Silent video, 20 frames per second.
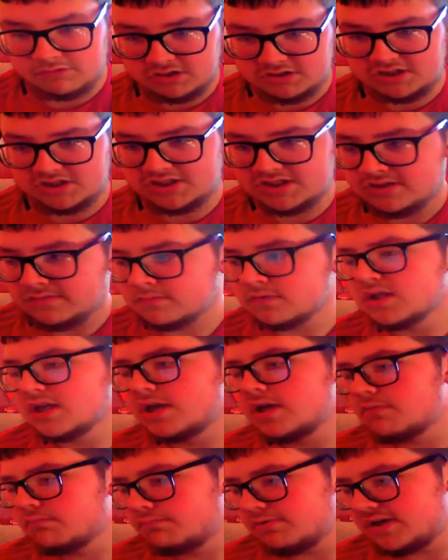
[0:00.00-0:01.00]

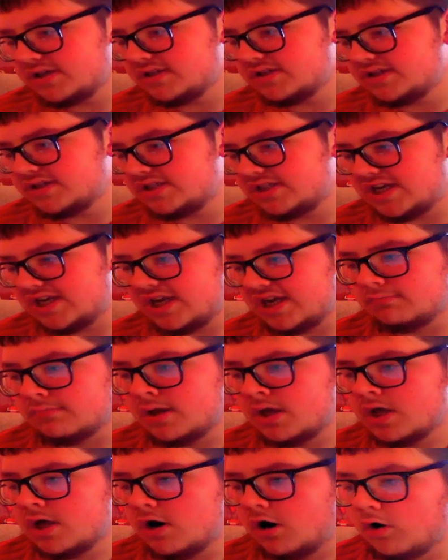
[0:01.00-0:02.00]
Rodgers. Brendan's
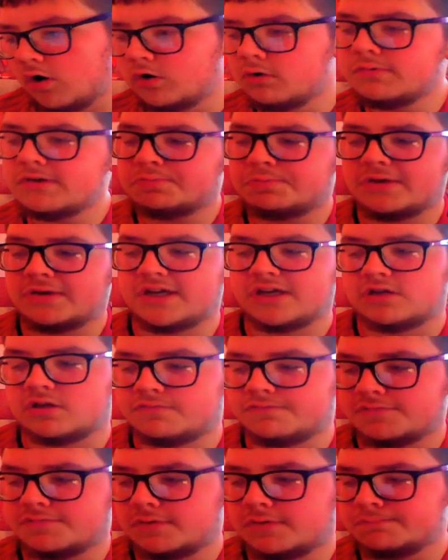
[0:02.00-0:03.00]
team always play
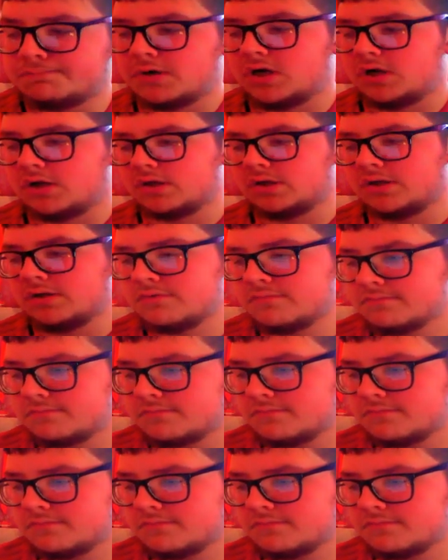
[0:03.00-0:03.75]
good football,